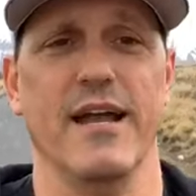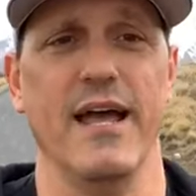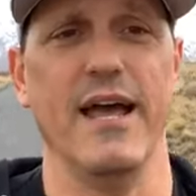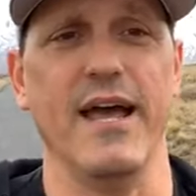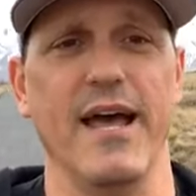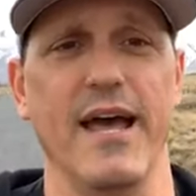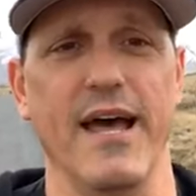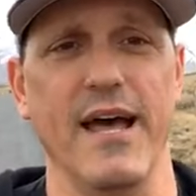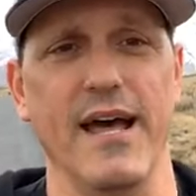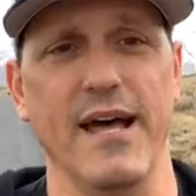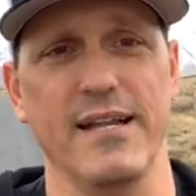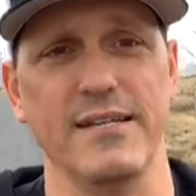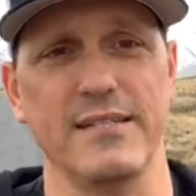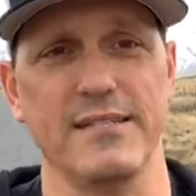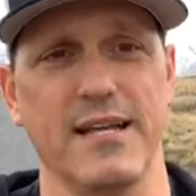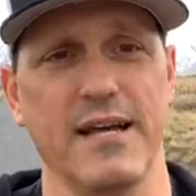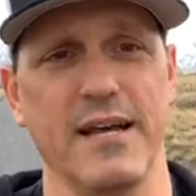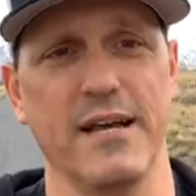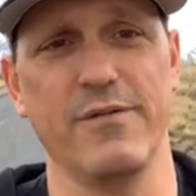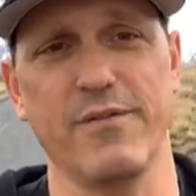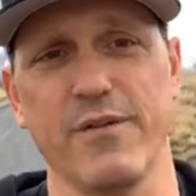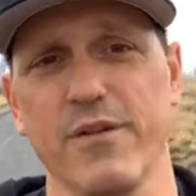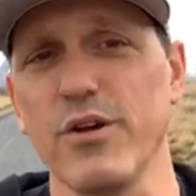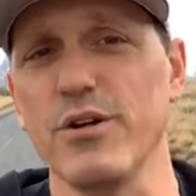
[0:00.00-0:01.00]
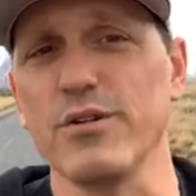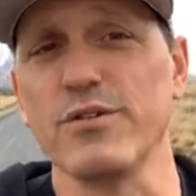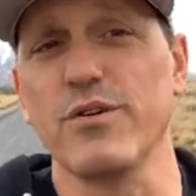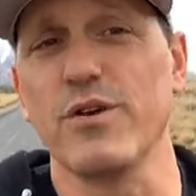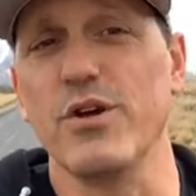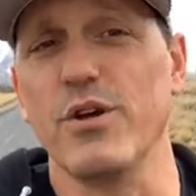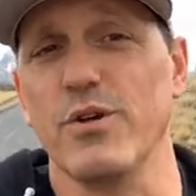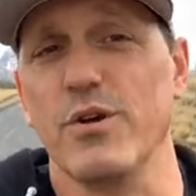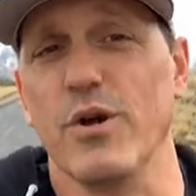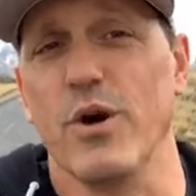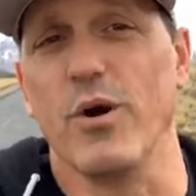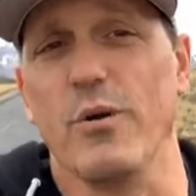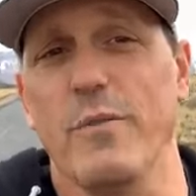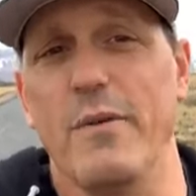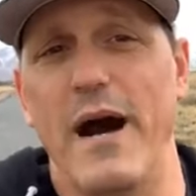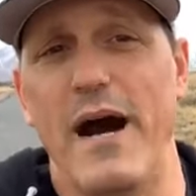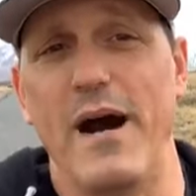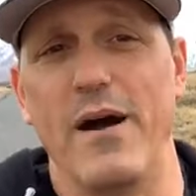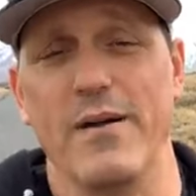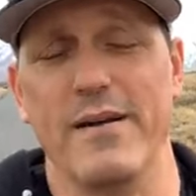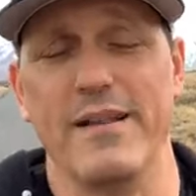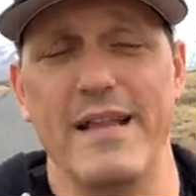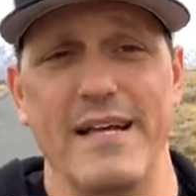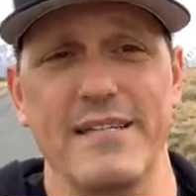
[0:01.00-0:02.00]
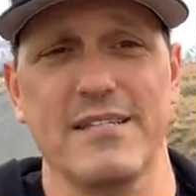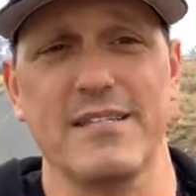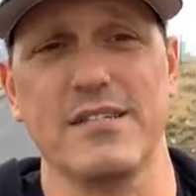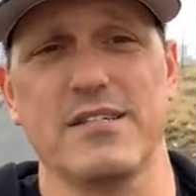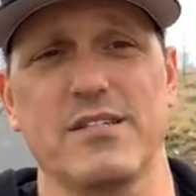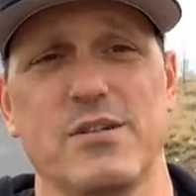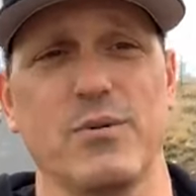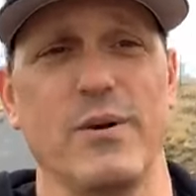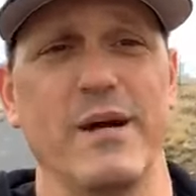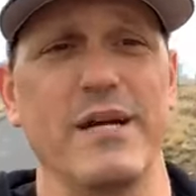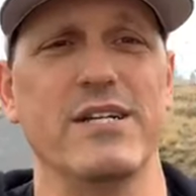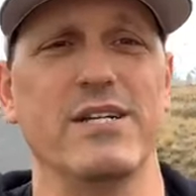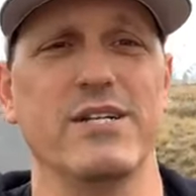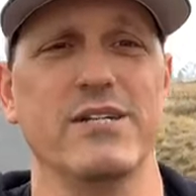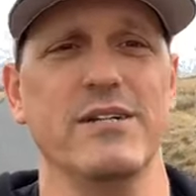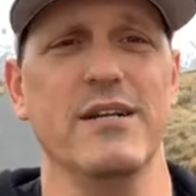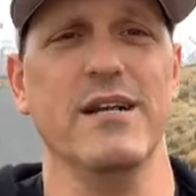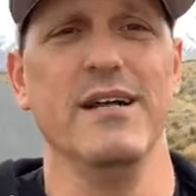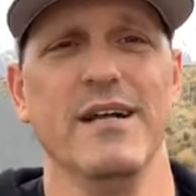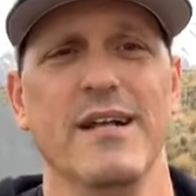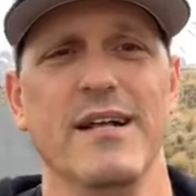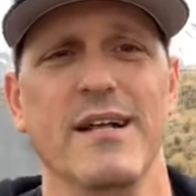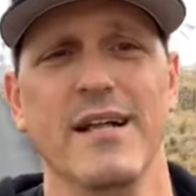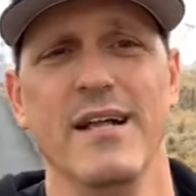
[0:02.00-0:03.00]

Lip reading: and for those of you who know about that situation,